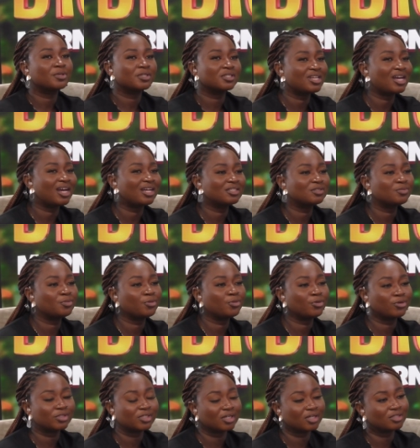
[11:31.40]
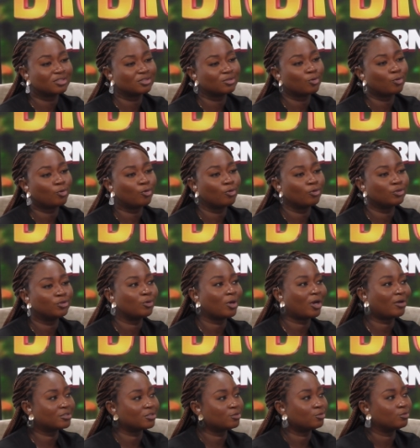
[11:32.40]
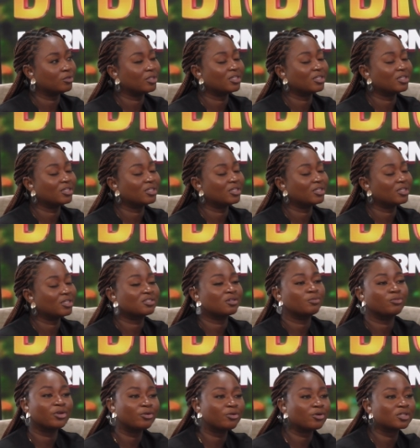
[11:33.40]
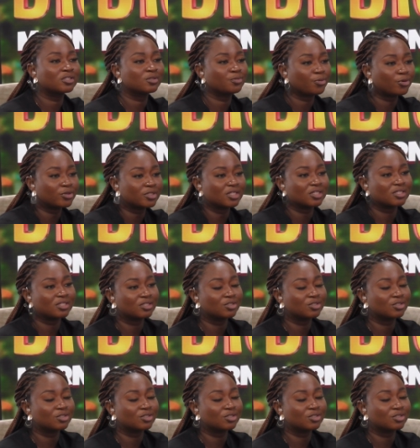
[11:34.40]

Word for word: get up and start projects, or you have to? There's some rigorous